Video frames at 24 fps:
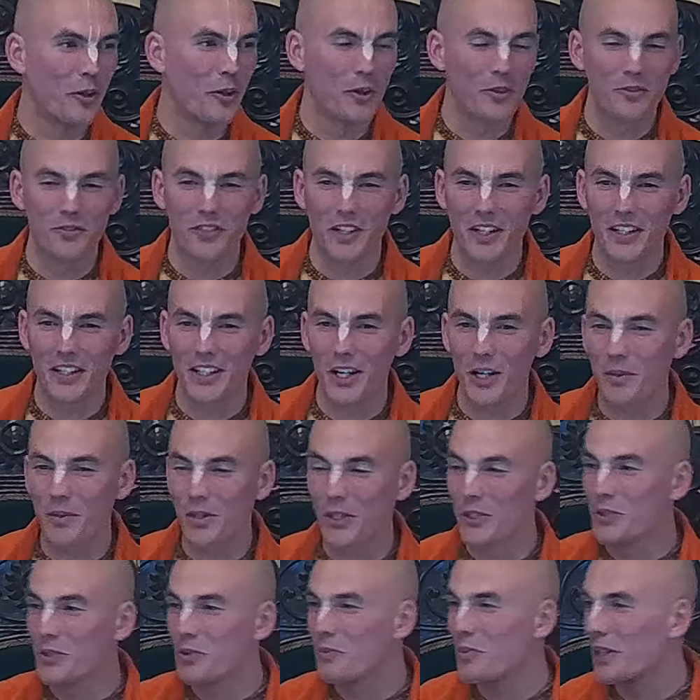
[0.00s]
or find out
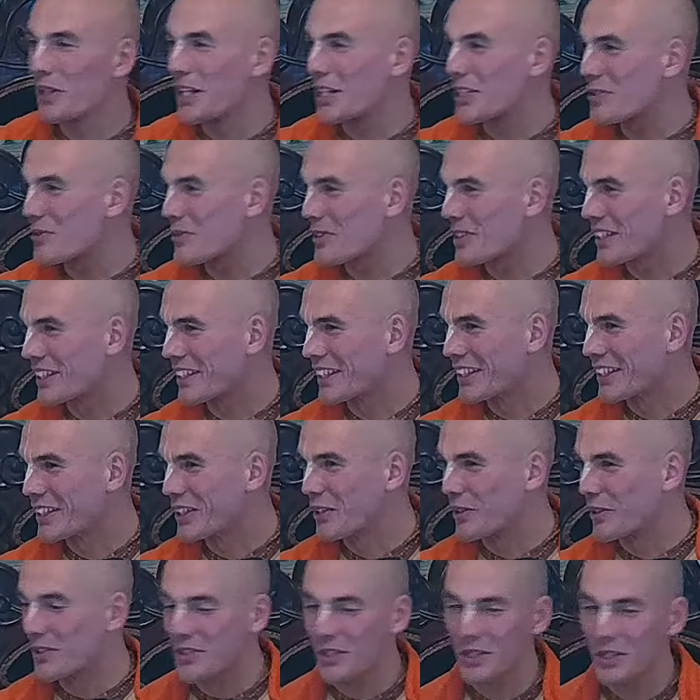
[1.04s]
about a new place where they
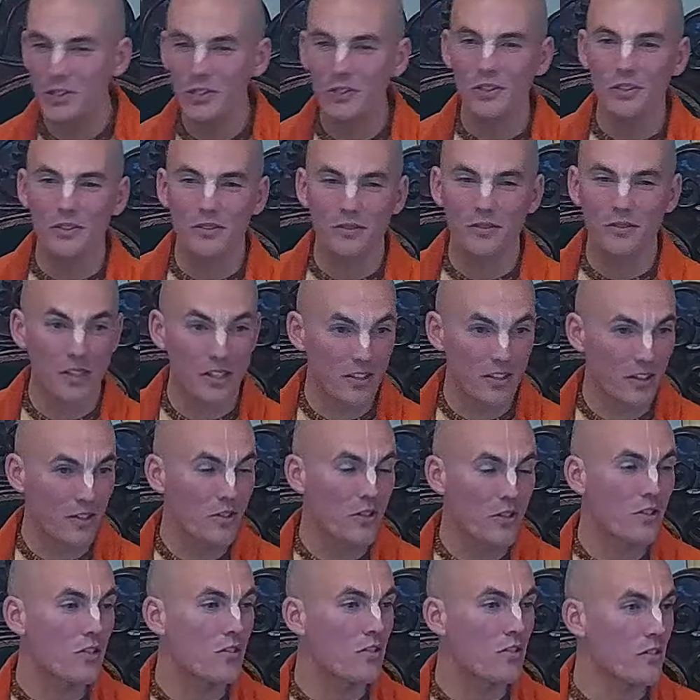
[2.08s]
can go. It's also
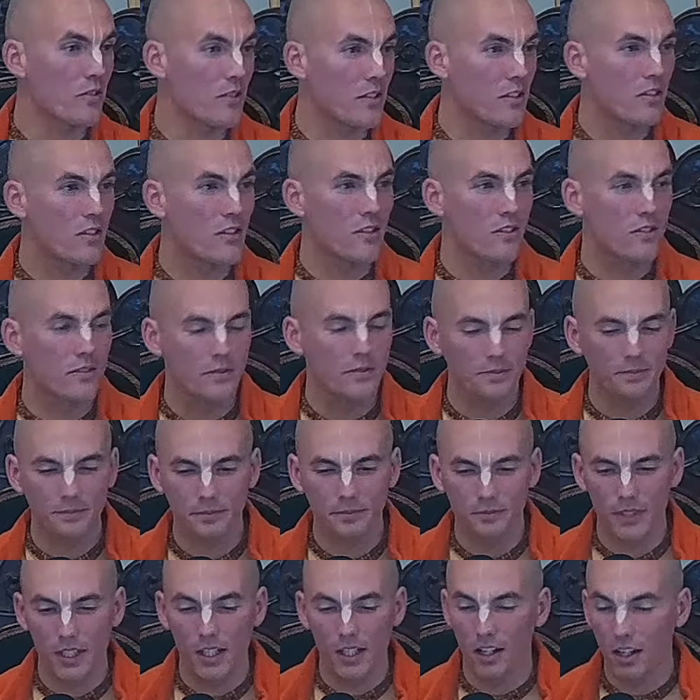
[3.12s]
service
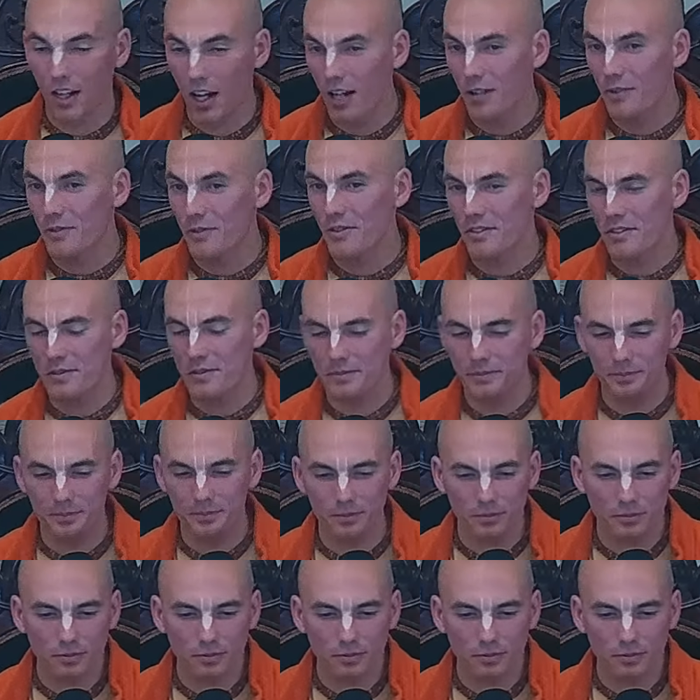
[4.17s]
in accounts.